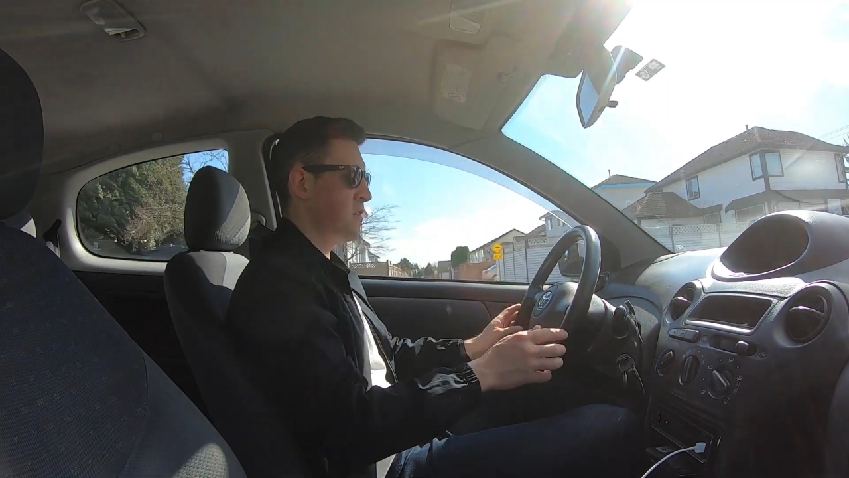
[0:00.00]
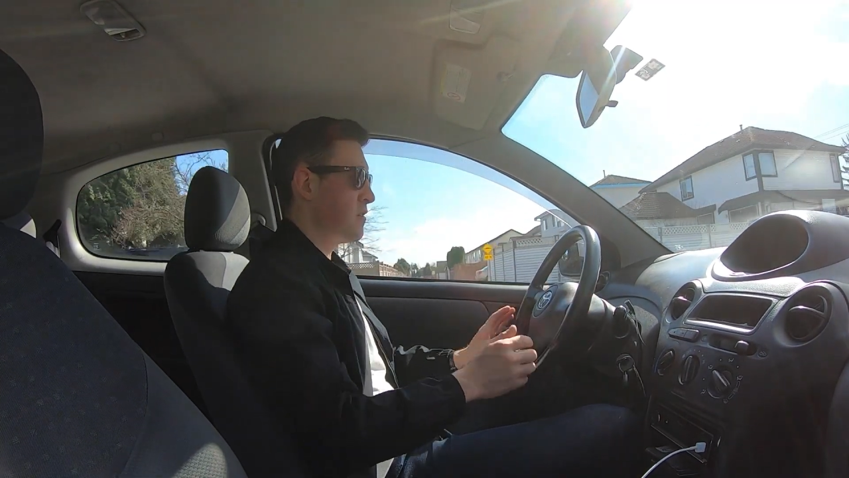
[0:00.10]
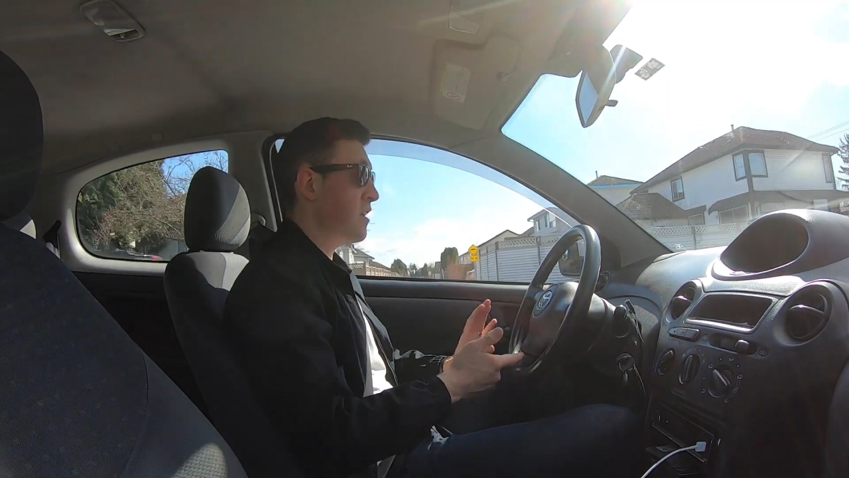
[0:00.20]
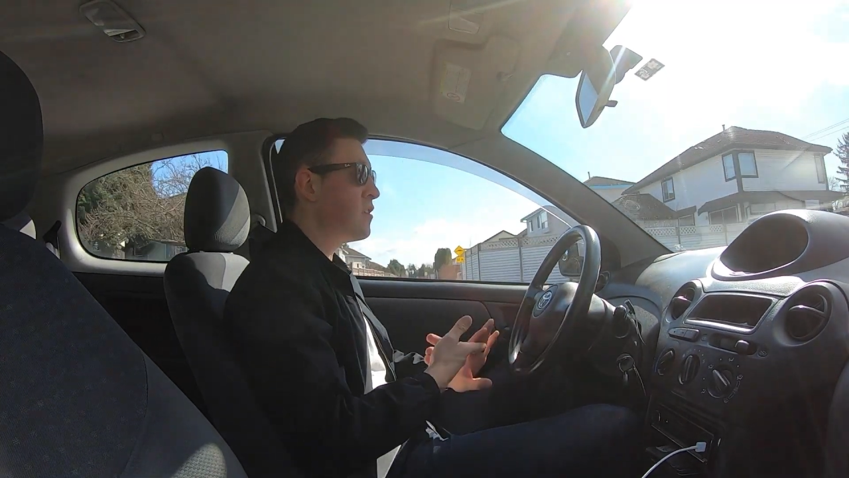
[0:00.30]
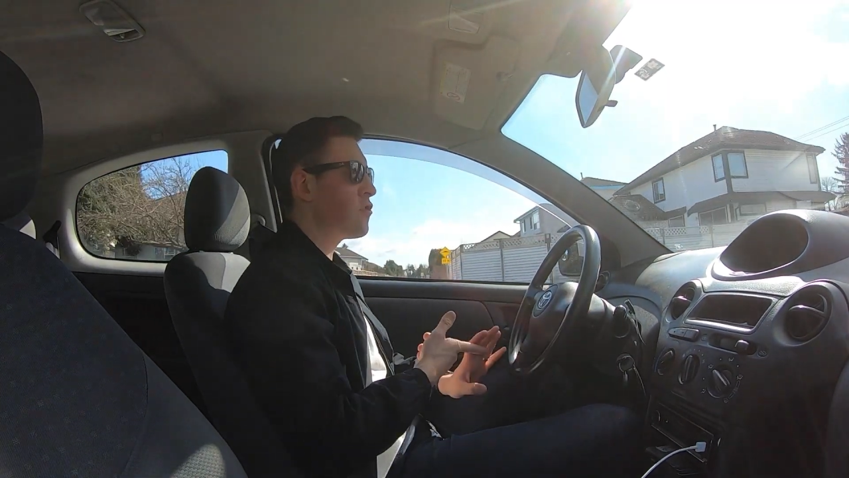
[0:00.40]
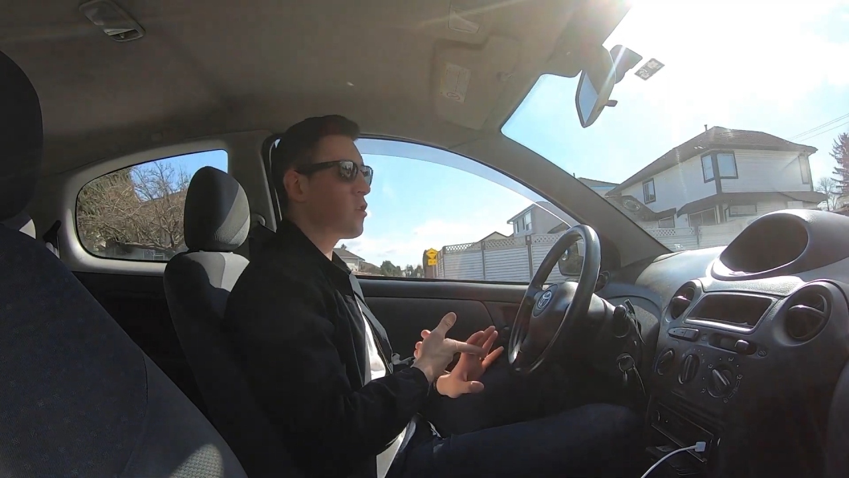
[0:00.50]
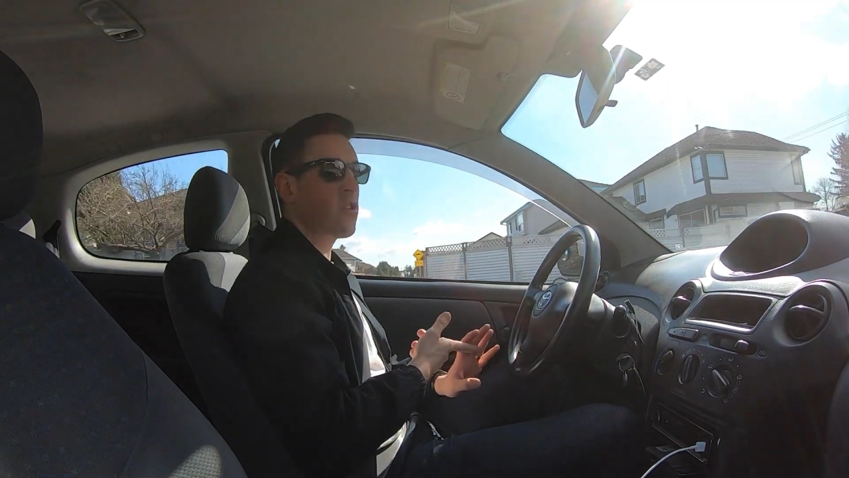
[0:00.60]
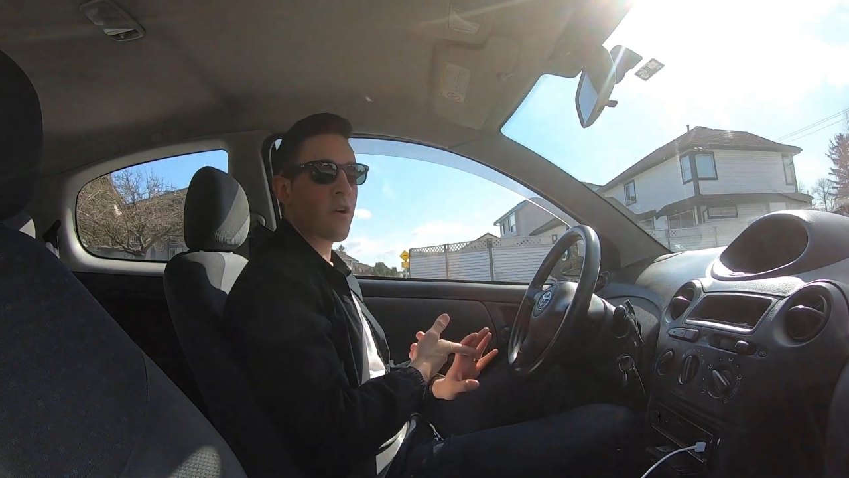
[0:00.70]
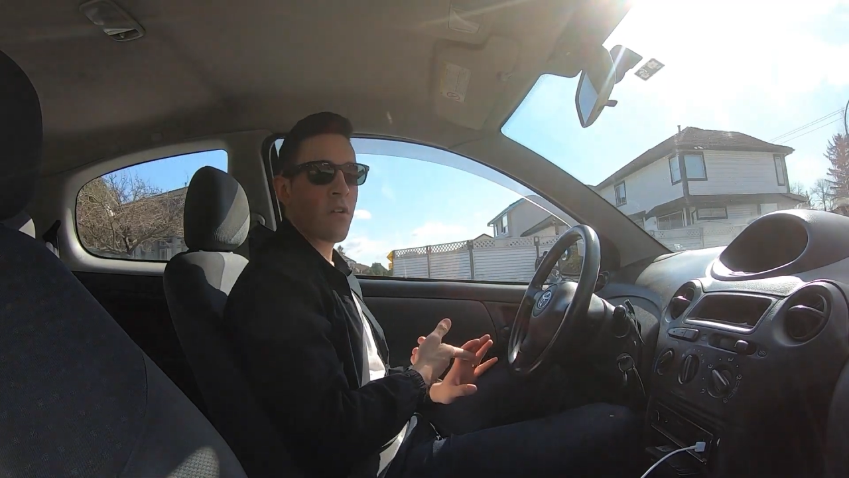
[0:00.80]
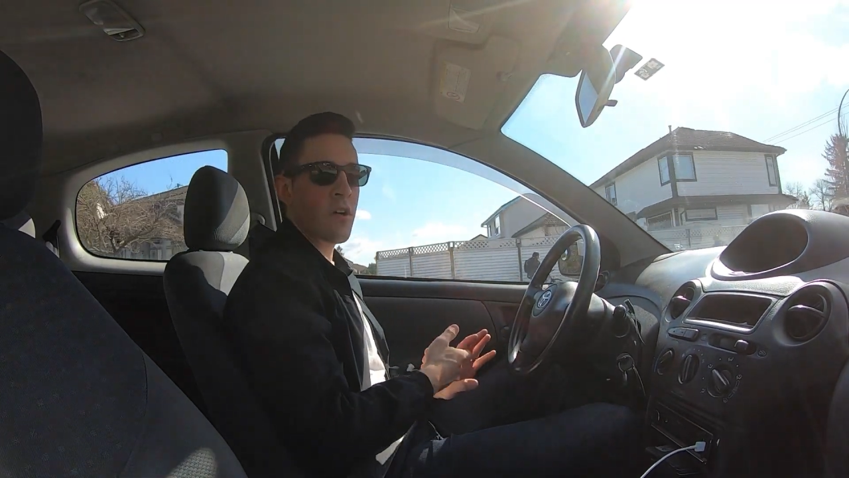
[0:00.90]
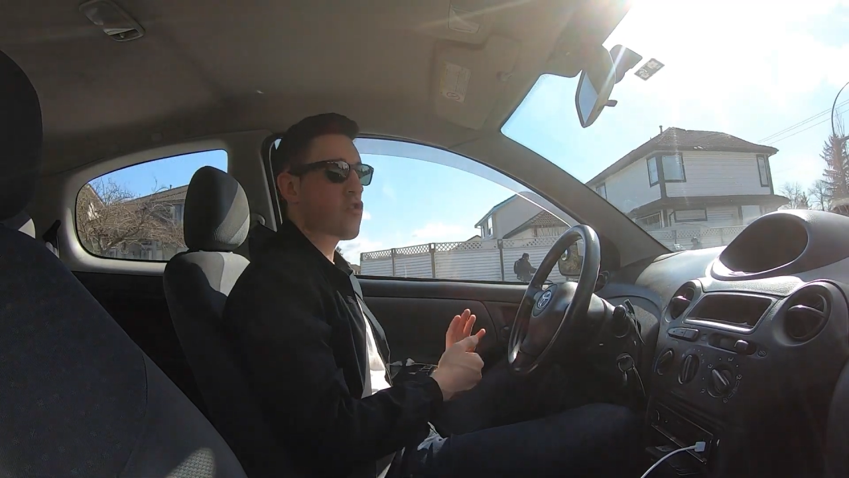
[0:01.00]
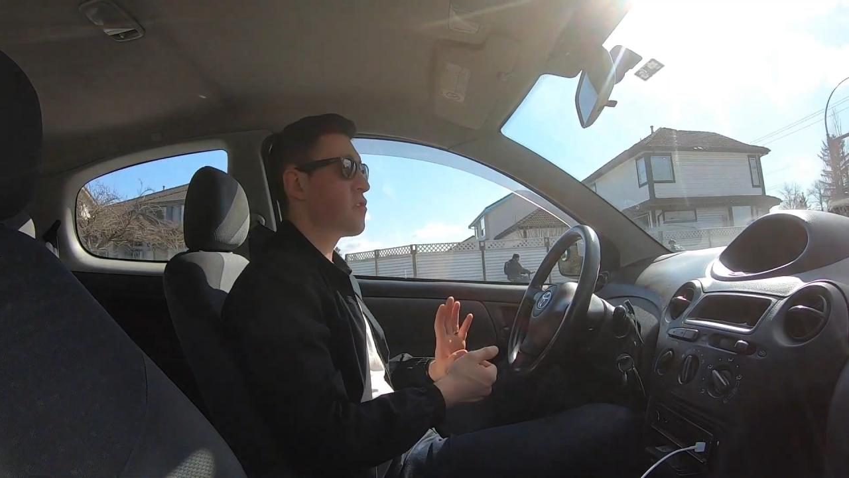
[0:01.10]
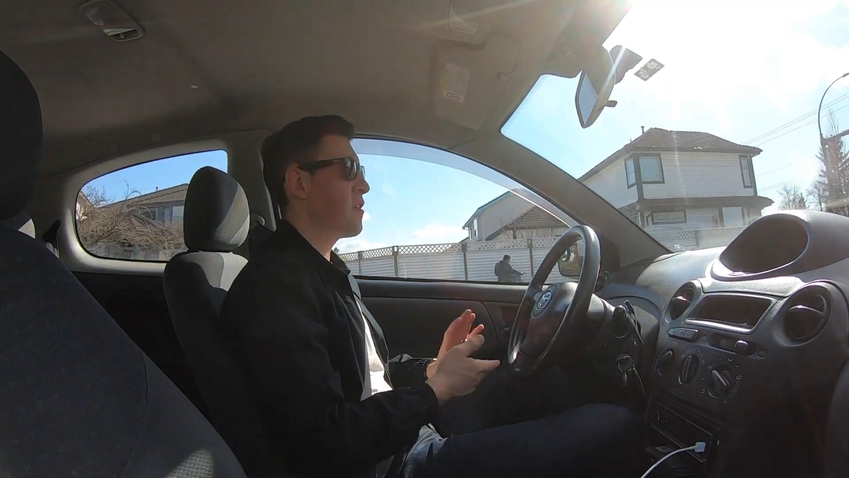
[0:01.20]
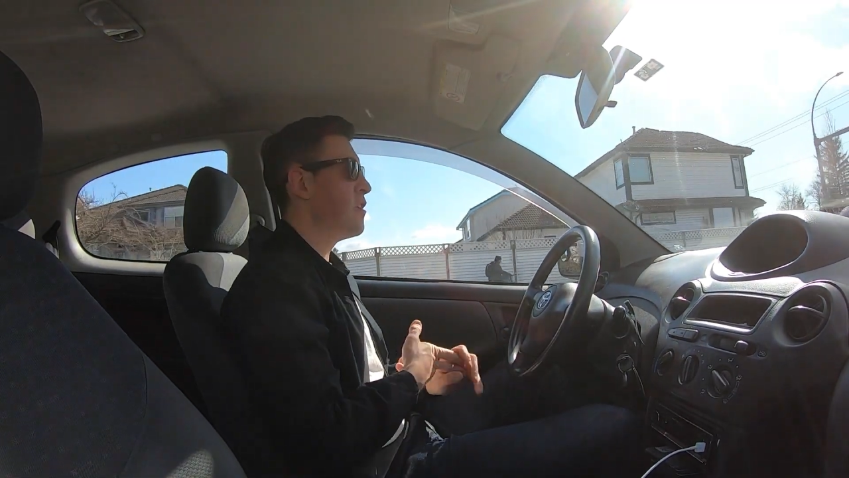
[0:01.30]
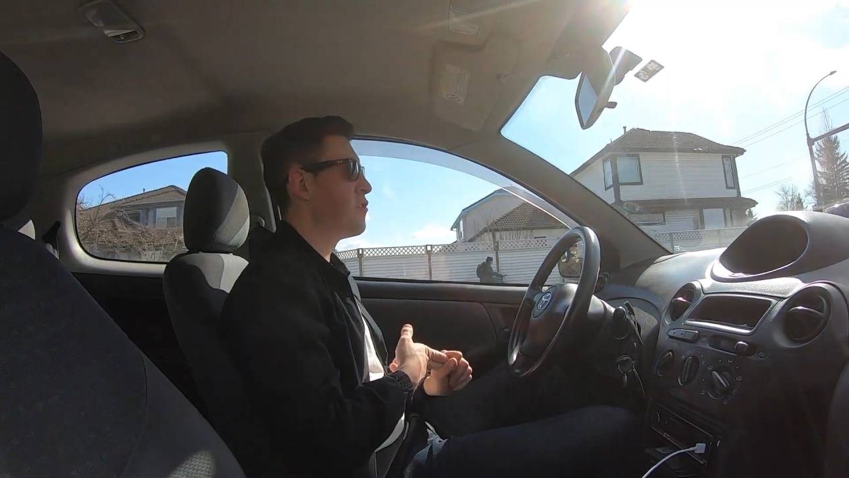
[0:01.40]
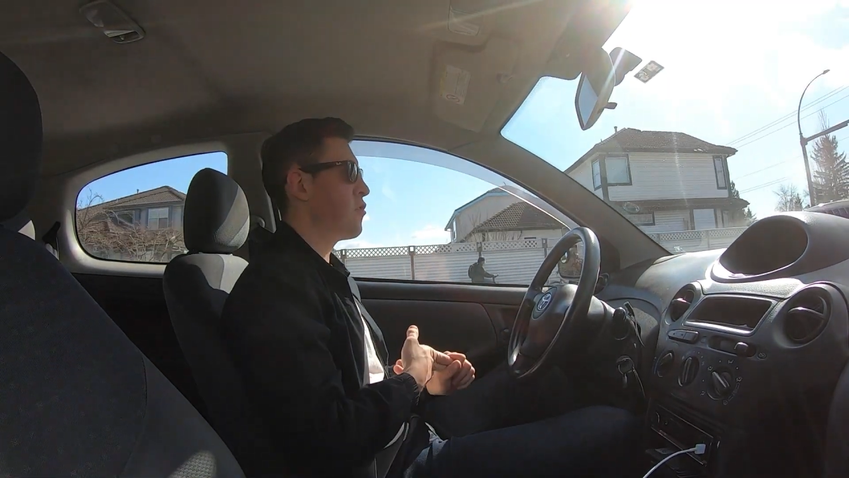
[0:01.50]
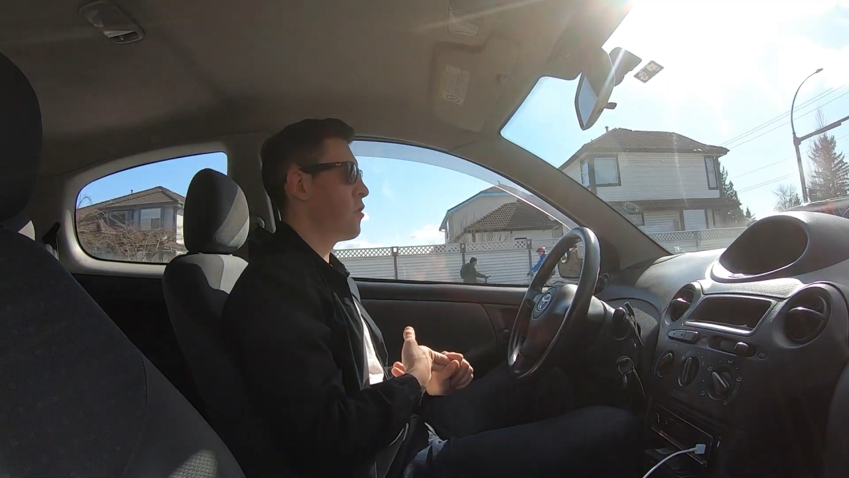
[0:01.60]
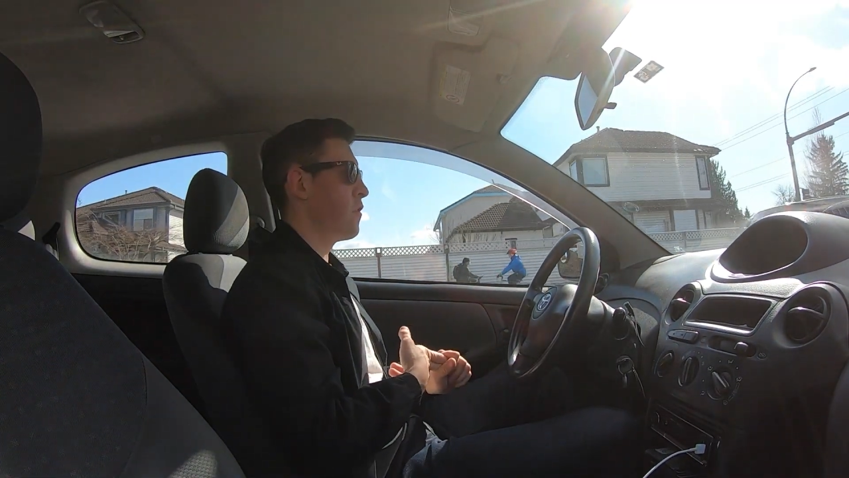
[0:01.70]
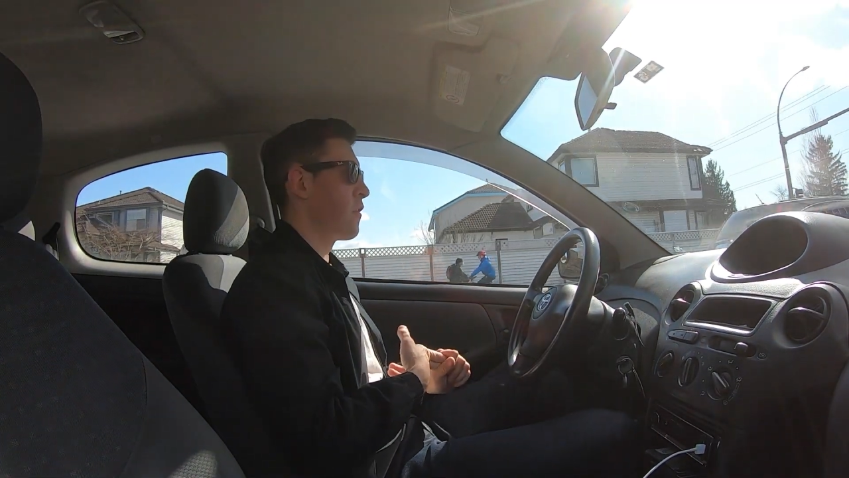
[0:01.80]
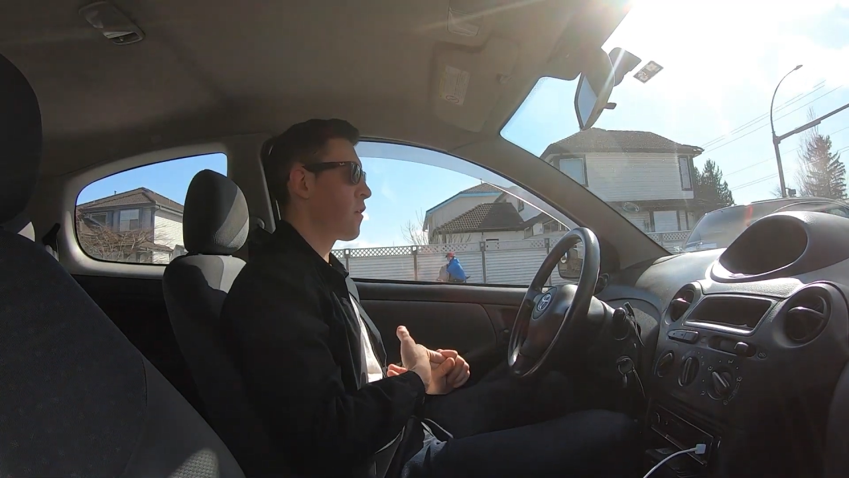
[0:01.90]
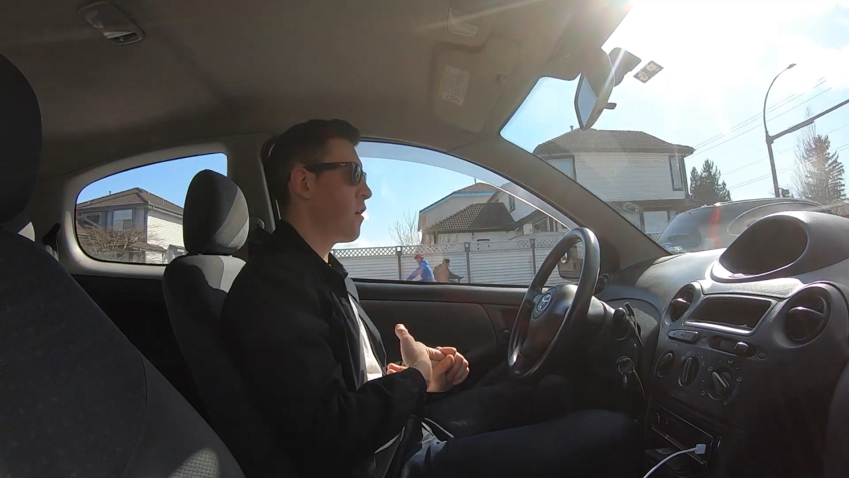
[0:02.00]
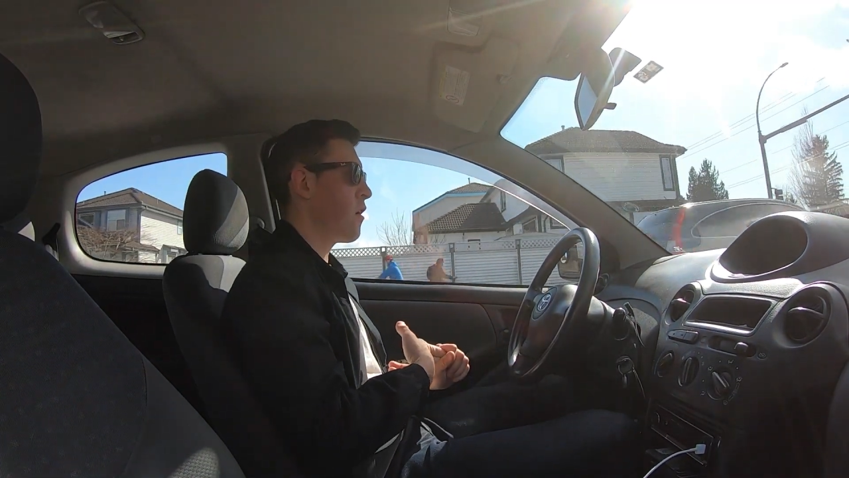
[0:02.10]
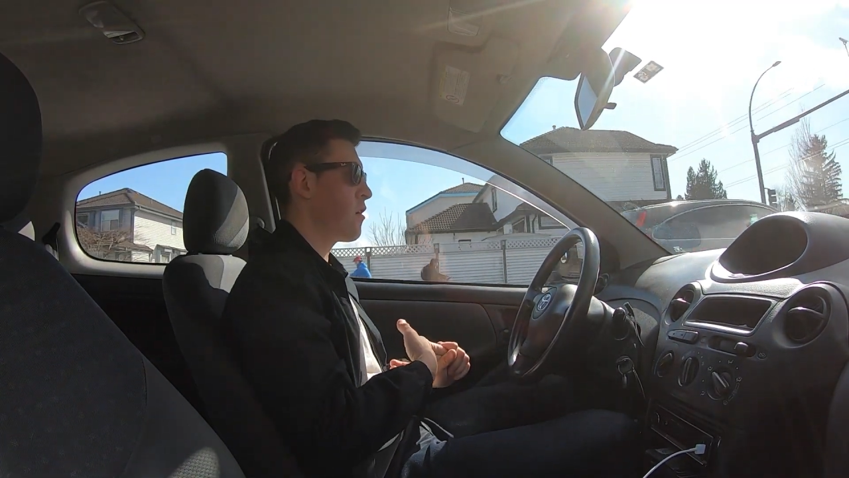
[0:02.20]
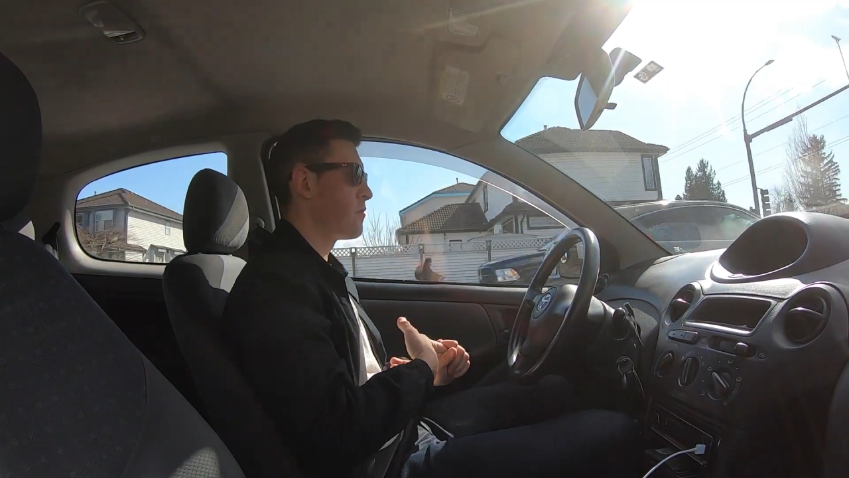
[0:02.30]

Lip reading: It's easier on your clutch, it's easier on the car.